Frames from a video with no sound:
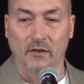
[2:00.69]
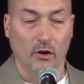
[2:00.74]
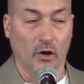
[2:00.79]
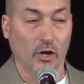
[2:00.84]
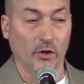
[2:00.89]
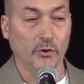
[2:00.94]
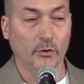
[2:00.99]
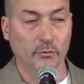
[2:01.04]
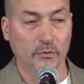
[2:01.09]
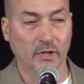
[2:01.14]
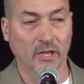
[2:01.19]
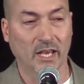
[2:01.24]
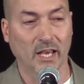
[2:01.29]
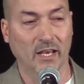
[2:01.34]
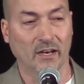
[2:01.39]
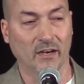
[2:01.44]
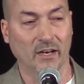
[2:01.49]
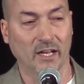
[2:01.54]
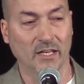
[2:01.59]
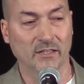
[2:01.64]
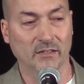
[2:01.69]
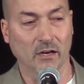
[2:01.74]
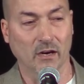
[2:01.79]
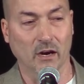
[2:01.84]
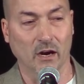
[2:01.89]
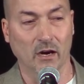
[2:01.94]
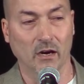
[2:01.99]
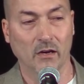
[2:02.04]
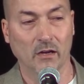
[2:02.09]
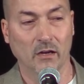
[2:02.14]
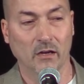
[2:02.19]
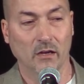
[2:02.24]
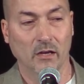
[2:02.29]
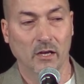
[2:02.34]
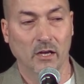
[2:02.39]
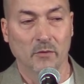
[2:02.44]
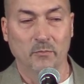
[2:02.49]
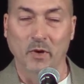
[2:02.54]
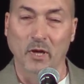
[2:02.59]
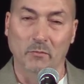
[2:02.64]
on who the candidates are.
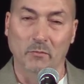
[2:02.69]
But